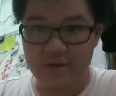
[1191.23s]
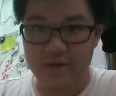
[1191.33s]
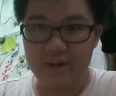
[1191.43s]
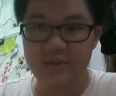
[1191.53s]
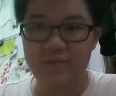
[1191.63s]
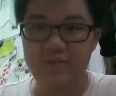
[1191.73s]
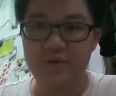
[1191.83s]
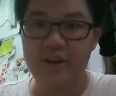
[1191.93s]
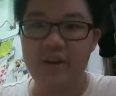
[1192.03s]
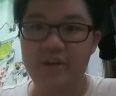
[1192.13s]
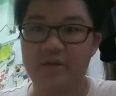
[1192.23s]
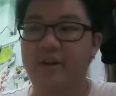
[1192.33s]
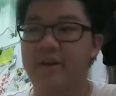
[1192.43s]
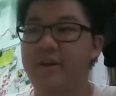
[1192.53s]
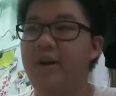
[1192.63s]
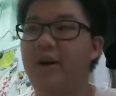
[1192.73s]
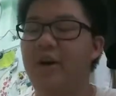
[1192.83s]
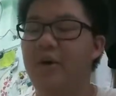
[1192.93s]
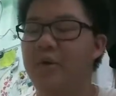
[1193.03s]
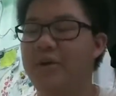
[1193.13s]
It's pretty undergated.
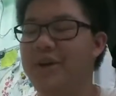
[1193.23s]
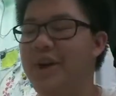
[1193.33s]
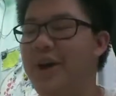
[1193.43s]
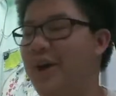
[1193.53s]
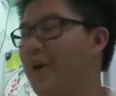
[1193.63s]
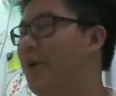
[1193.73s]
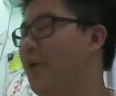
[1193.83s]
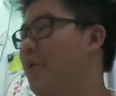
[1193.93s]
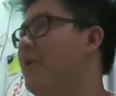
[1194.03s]
Oh no.